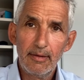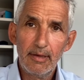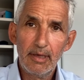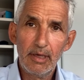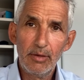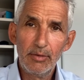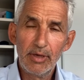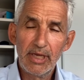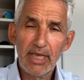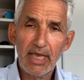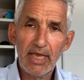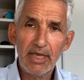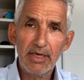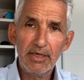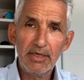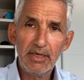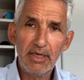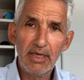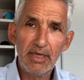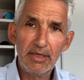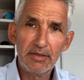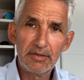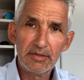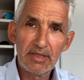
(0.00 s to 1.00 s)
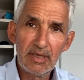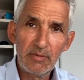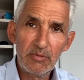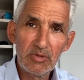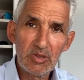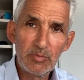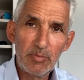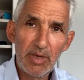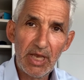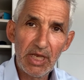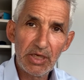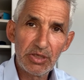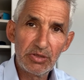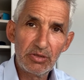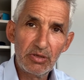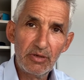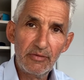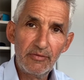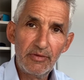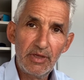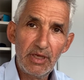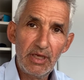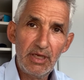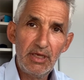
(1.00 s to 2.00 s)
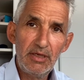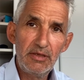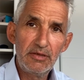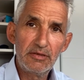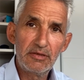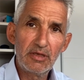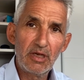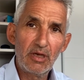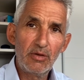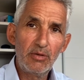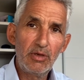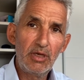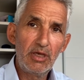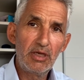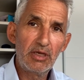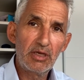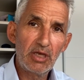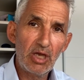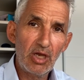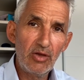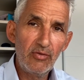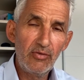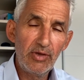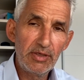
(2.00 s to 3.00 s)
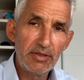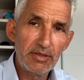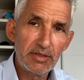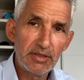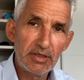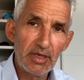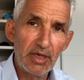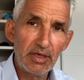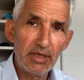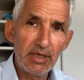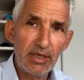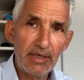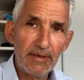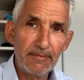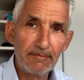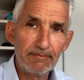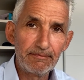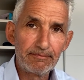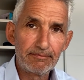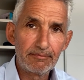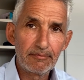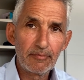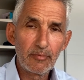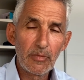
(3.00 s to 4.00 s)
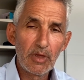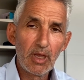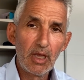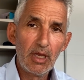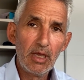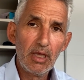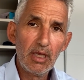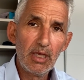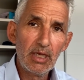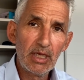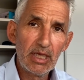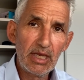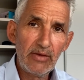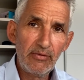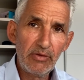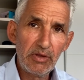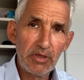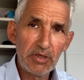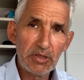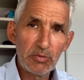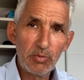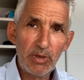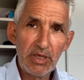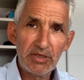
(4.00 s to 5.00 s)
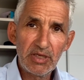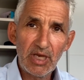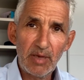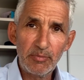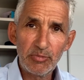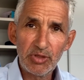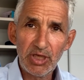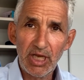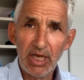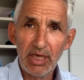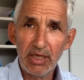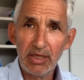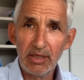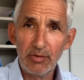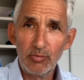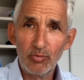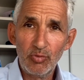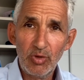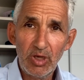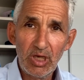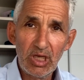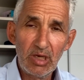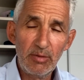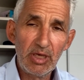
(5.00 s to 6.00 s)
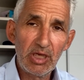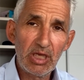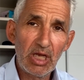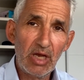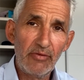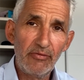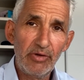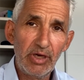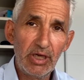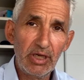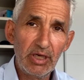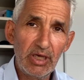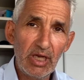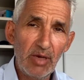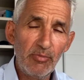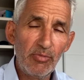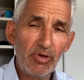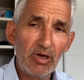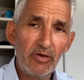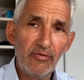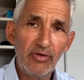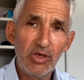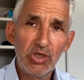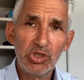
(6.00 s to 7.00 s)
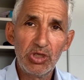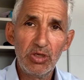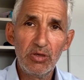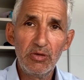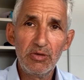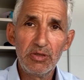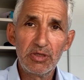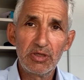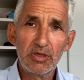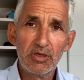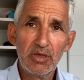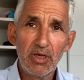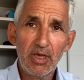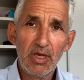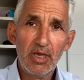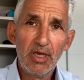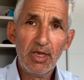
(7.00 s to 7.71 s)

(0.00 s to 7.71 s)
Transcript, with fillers: Hello again, it's Tim Spector of the Z O E COVID study, giving this week's update, and we're going to be covering a number of issues.